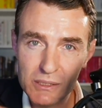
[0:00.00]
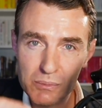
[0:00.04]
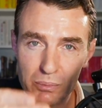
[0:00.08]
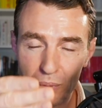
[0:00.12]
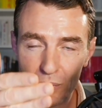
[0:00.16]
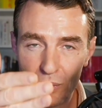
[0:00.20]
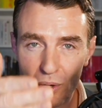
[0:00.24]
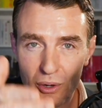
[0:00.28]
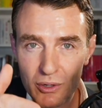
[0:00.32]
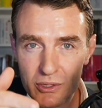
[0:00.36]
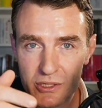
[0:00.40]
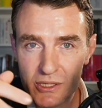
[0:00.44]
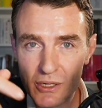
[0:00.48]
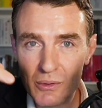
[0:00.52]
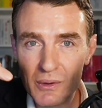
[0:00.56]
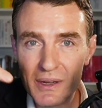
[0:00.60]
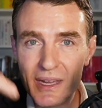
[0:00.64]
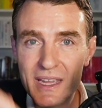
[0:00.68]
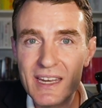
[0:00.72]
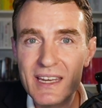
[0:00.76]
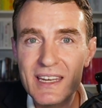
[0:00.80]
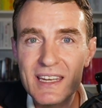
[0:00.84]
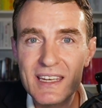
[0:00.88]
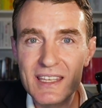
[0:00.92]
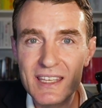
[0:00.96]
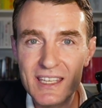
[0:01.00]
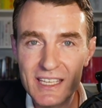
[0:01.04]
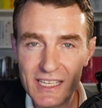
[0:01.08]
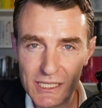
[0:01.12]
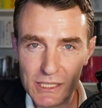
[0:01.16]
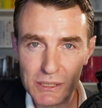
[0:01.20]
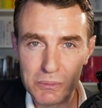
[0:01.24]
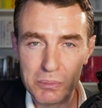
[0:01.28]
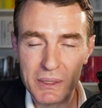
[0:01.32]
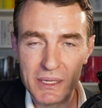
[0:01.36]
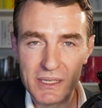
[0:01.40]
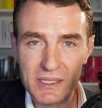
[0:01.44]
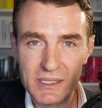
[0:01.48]
but also in this
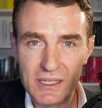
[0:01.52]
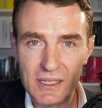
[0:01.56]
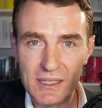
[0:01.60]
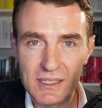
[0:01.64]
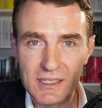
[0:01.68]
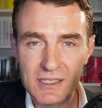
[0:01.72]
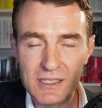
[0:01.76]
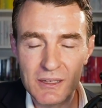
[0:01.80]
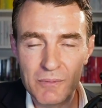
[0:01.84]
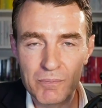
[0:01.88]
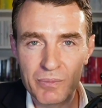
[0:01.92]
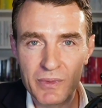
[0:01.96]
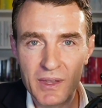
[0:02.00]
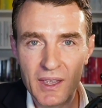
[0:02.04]
species.